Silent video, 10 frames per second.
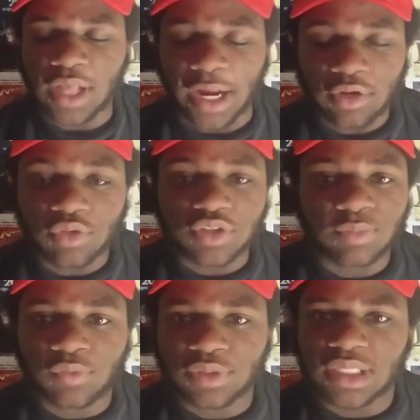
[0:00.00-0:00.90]
I knew this
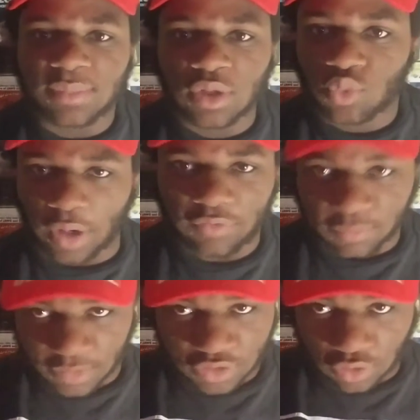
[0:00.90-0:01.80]
movie was going to be great
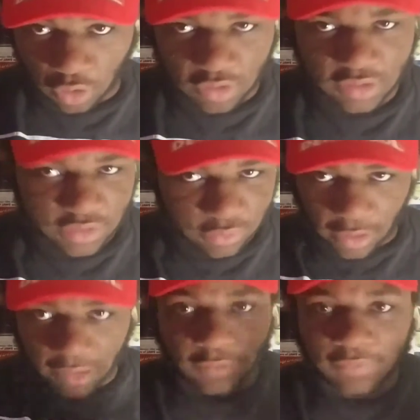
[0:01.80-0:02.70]
from the start, considering
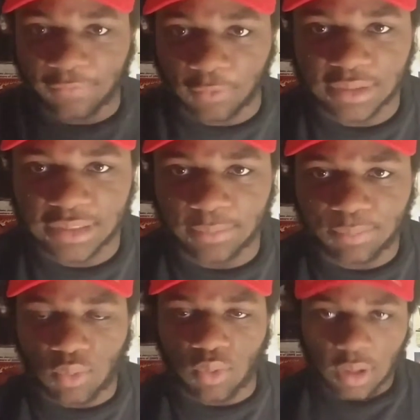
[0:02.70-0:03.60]
I love the first
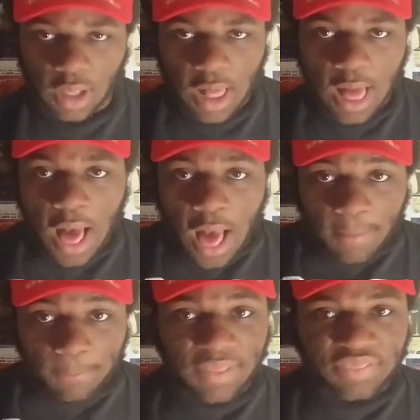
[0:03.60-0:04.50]
Deadpool,
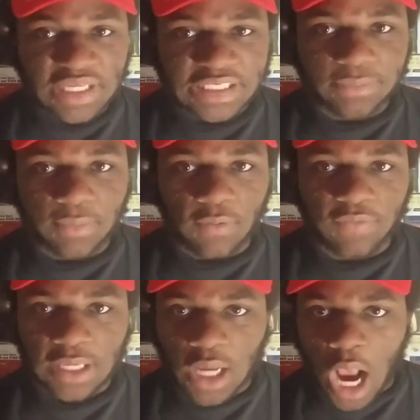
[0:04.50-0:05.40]
but this
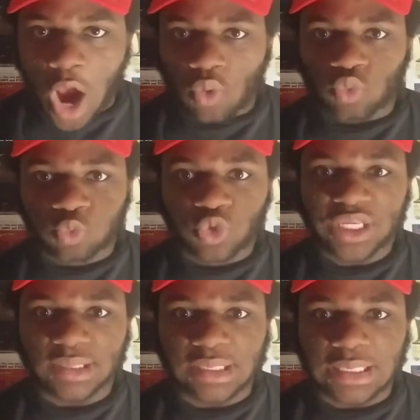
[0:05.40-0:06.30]
movie
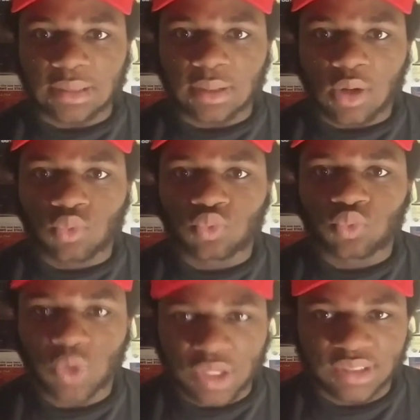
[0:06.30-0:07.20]
really,
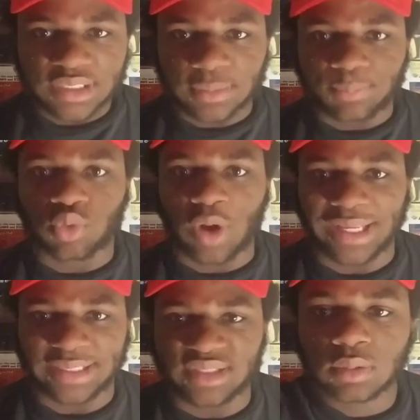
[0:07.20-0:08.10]
really
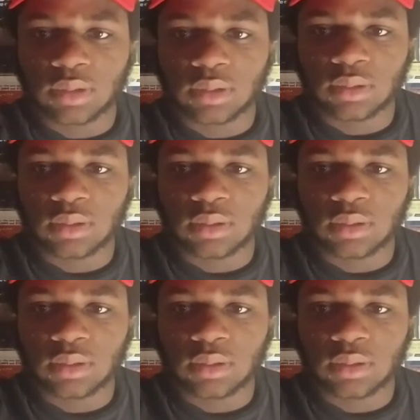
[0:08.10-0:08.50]
surprised me.